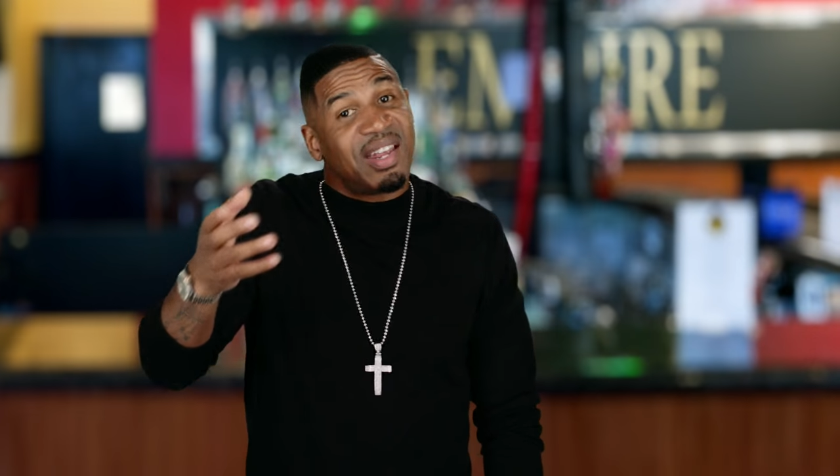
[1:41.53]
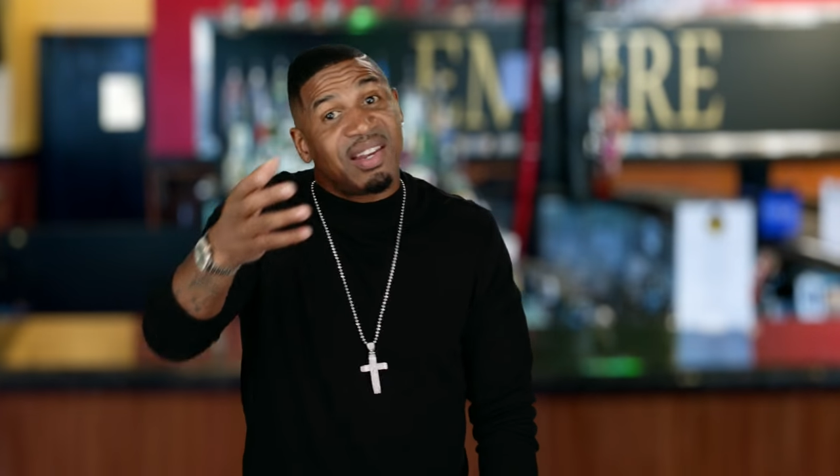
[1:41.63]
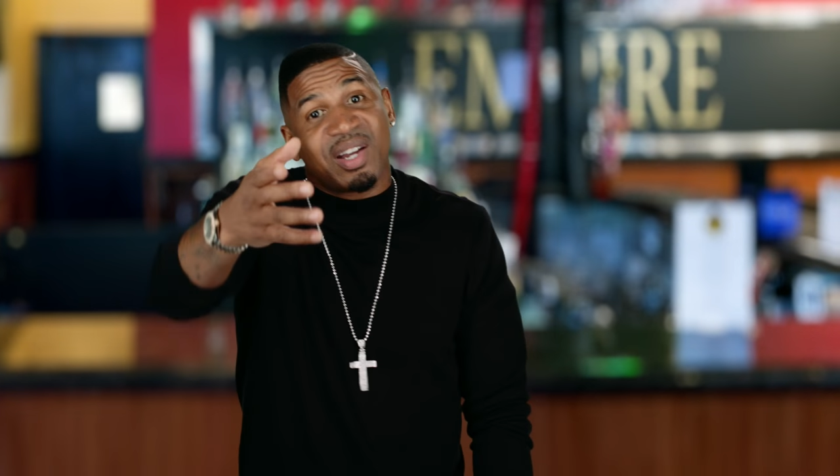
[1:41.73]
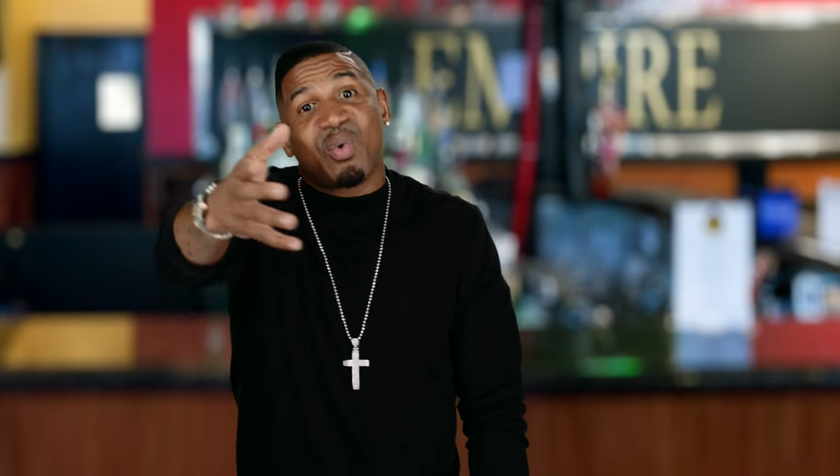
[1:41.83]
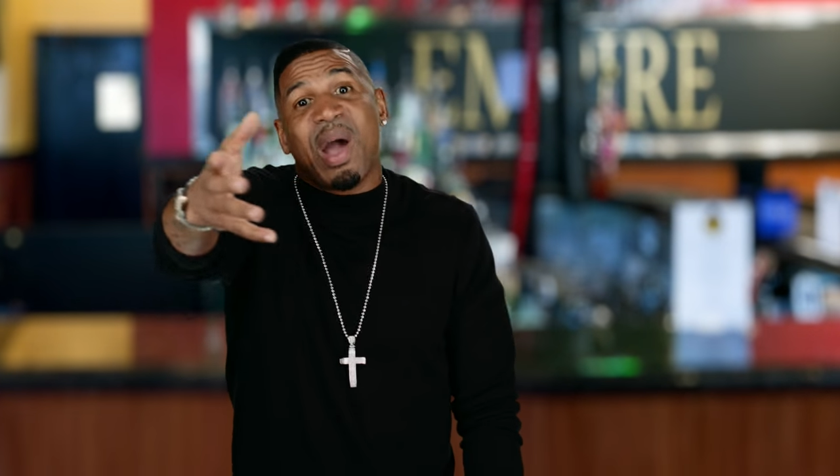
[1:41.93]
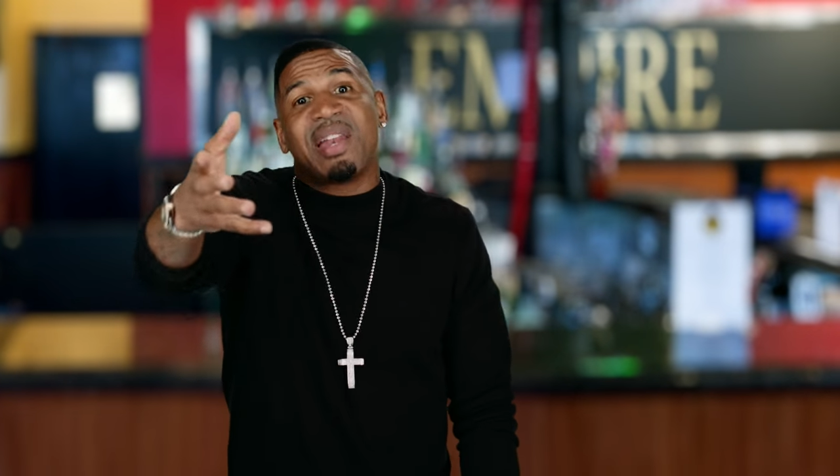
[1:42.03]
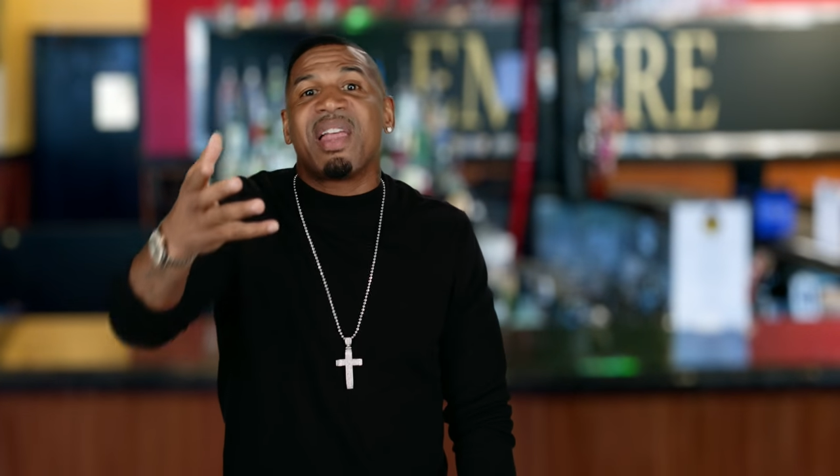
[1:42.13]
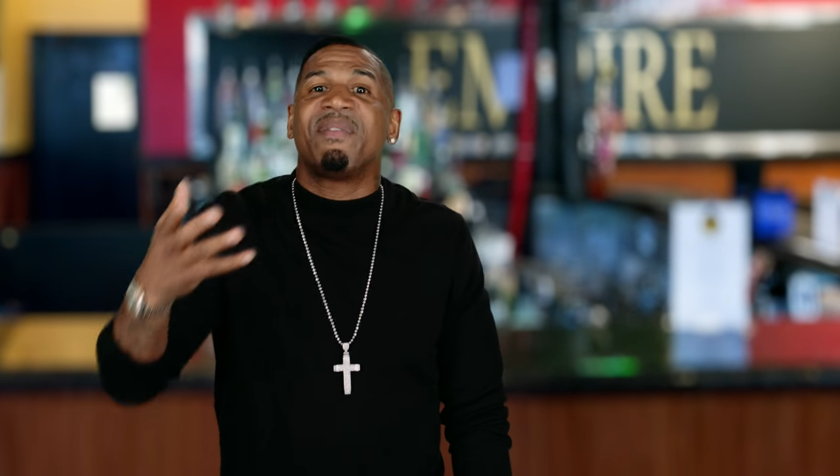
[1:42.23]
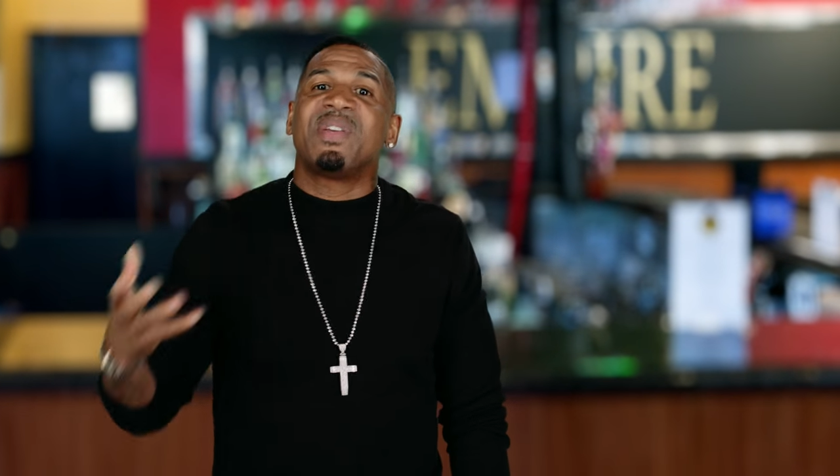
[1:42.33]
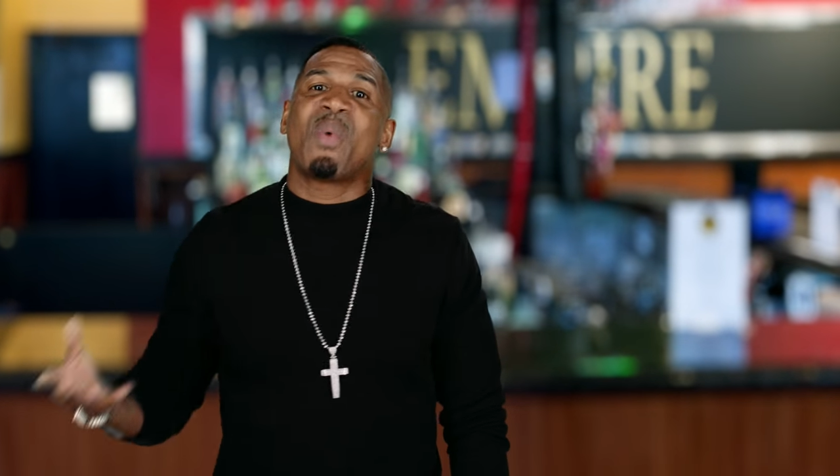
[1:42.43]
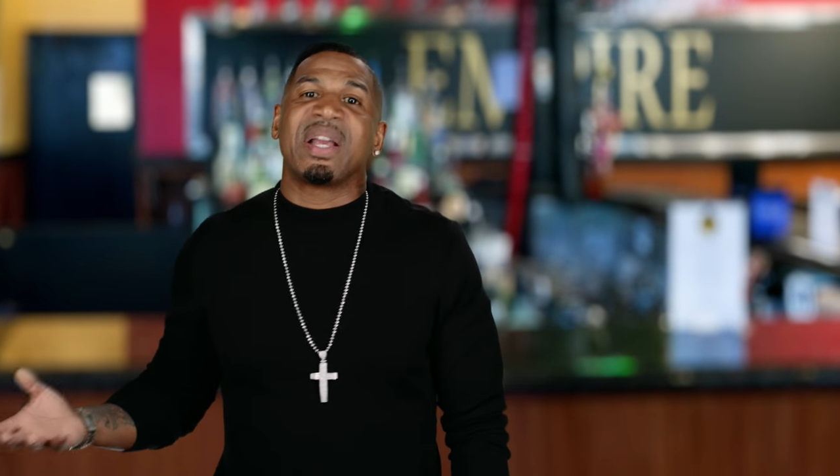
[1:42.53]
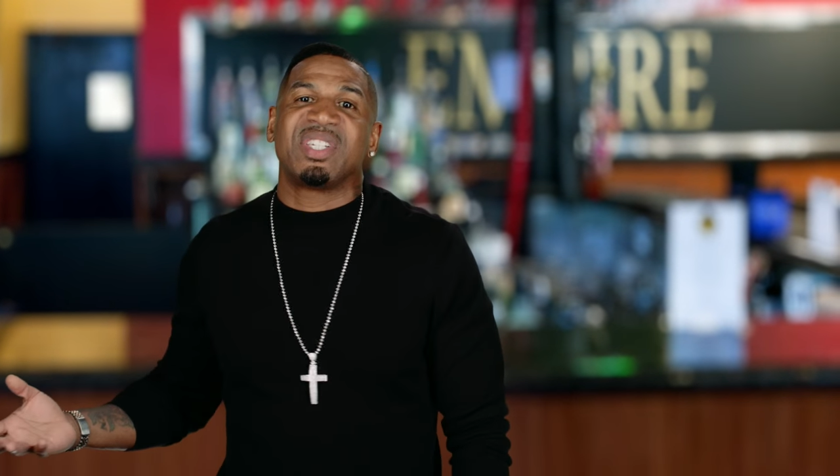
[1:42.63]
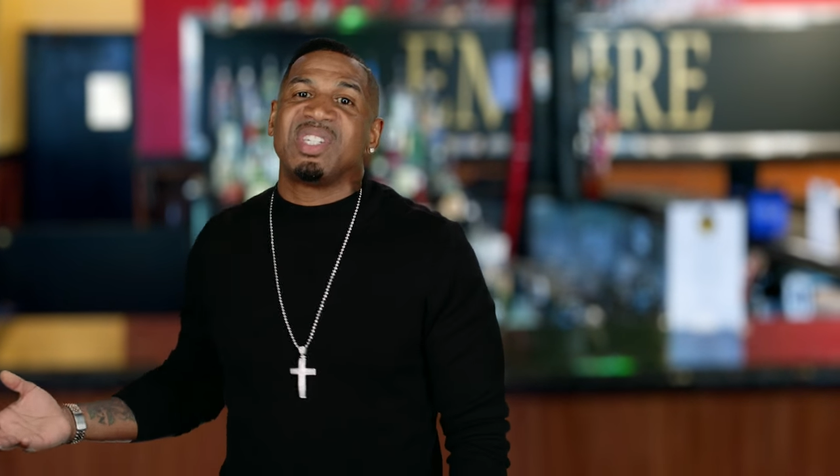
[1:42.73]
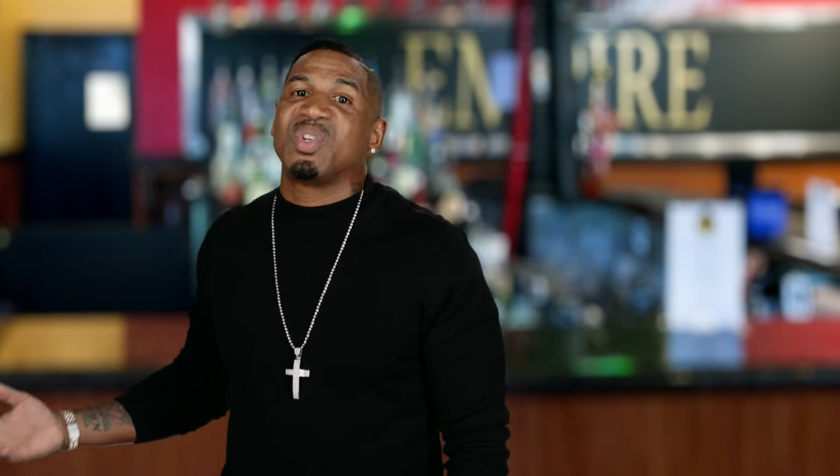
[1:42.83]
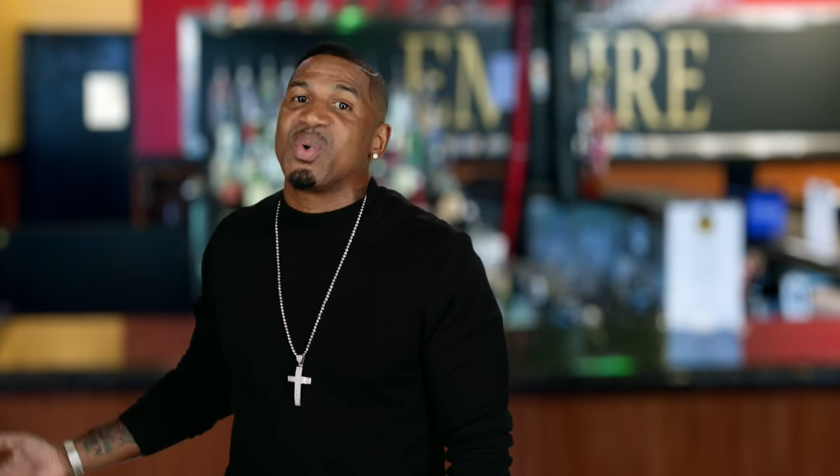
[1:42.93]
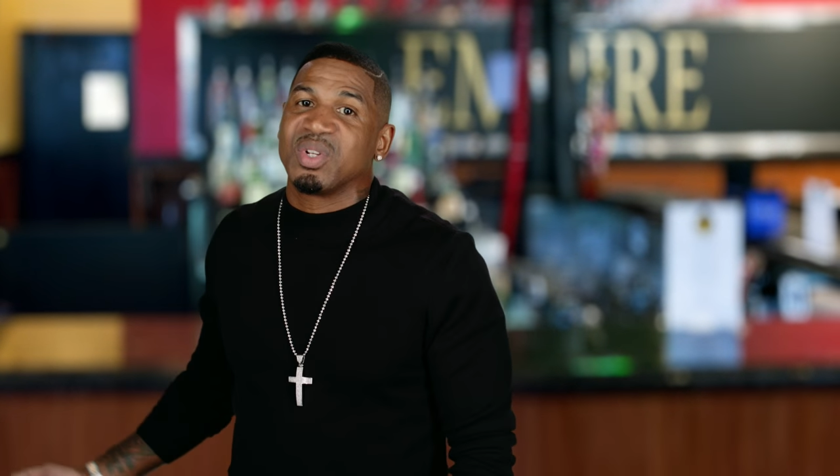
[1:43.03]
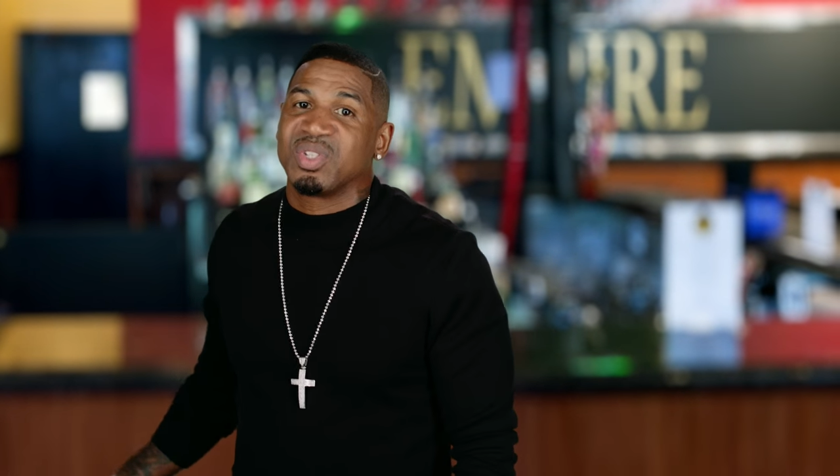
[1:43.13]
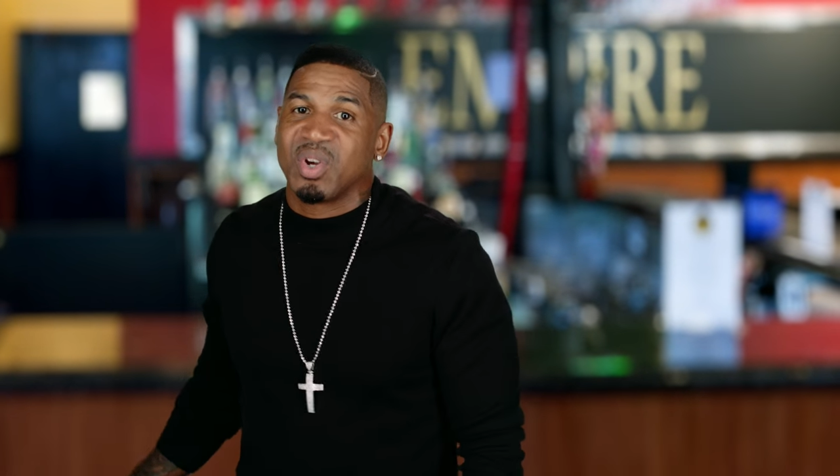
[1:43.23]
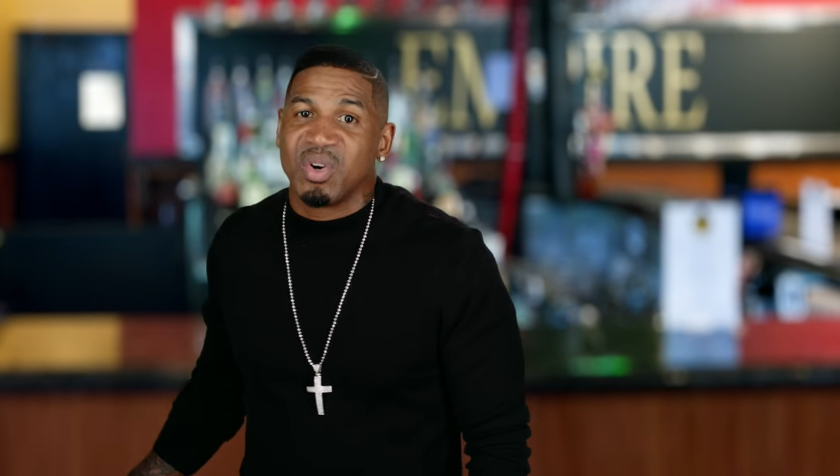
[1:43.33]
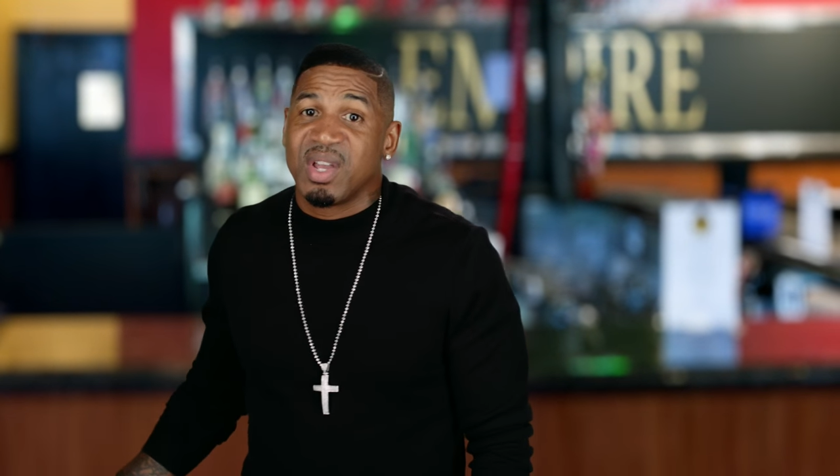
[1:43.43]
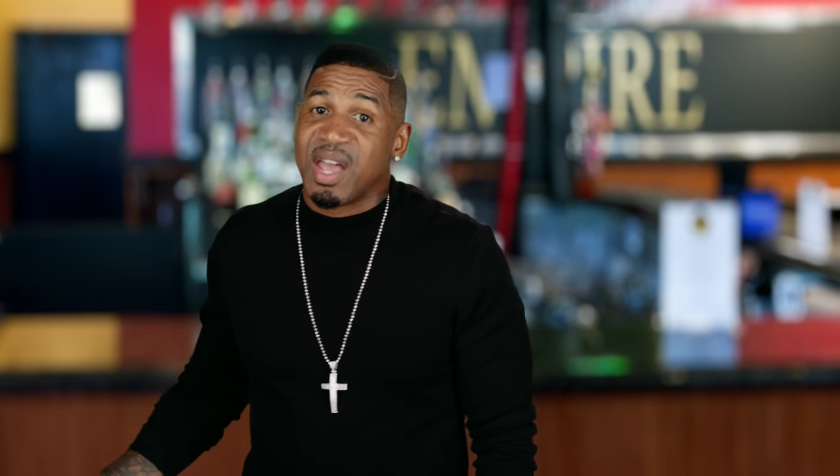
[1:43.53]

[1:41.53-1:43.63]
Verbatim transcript: and look quite lovely while she doing so.